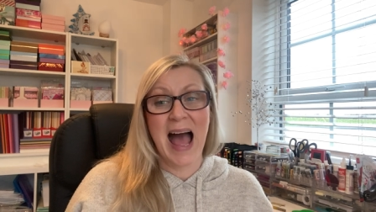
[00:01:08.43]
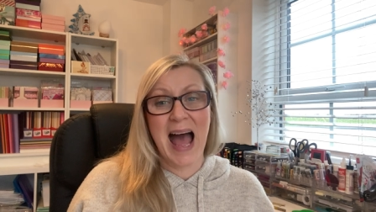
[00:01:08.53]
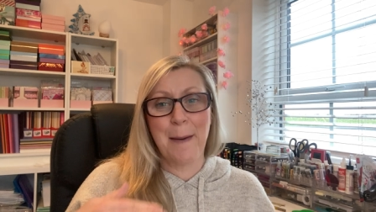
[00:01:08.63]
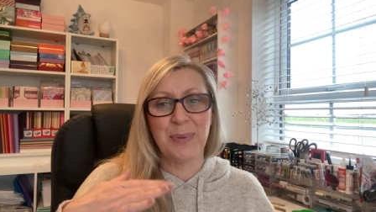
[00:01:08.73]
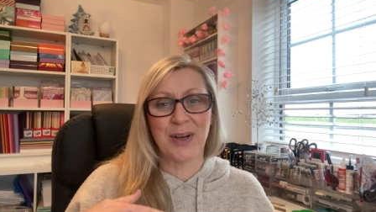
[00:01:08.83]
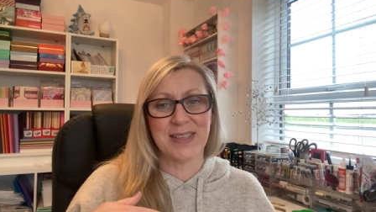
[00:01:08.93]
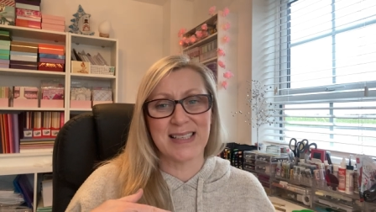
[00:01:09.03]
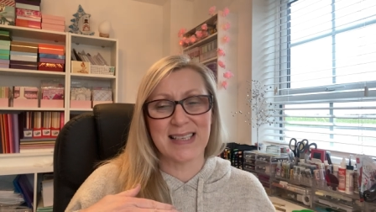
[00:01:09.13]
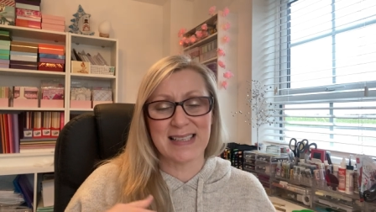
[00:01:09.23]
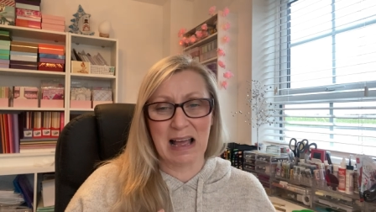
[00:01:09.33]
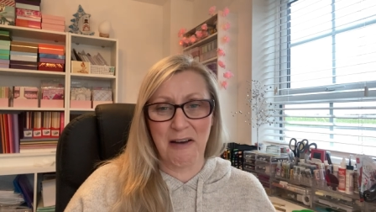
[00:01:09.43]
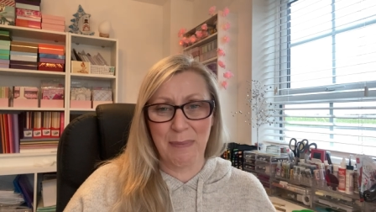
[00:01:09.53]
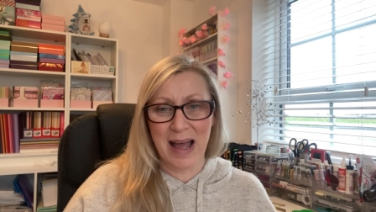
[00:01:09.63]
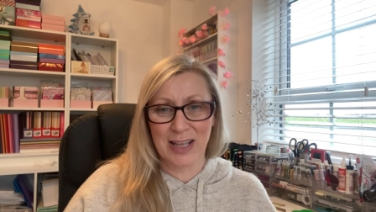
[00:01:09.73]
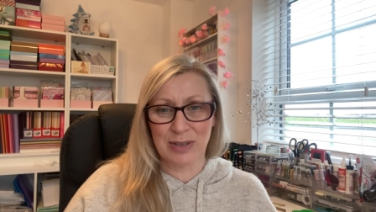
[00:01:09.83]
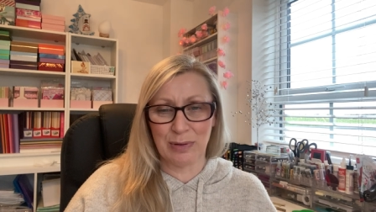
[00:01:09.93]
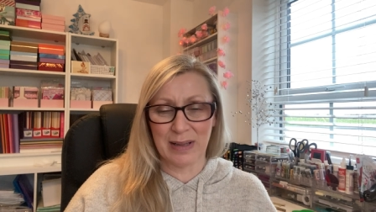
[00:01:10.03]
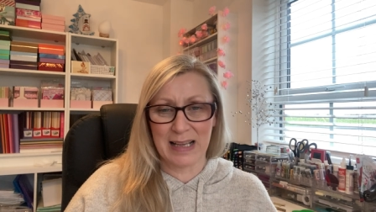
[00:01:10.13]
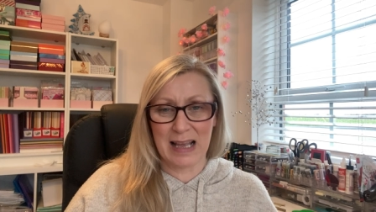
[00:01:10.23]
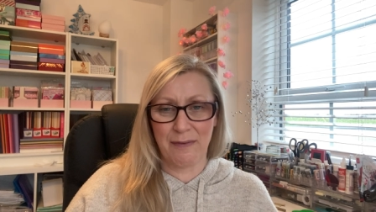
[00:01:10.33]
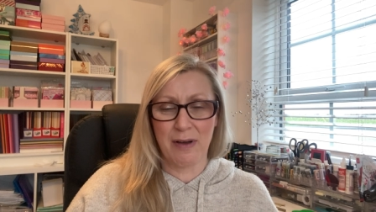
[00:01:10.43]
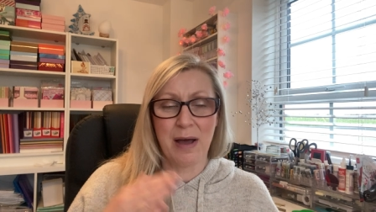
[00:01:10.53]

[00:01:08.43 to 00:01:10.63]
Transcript: And because it's the start of my annual leave,